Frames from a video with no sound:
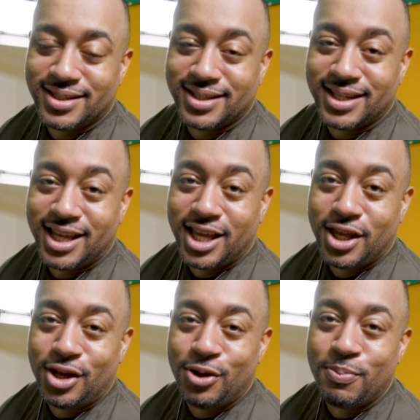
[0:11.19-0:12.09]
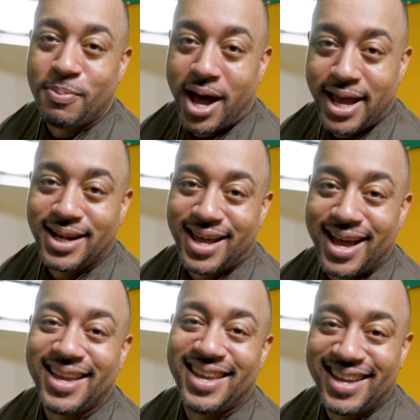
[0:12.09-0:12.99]
you might
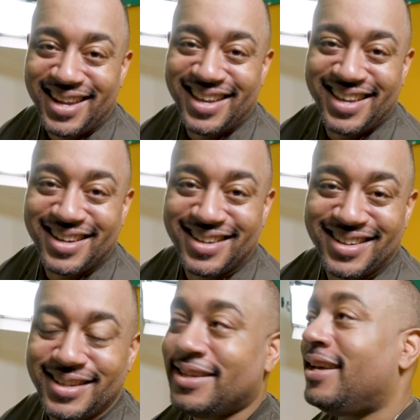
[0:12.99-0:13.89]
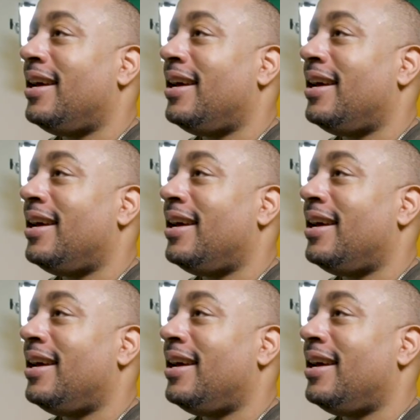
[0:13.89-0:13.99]
not get it.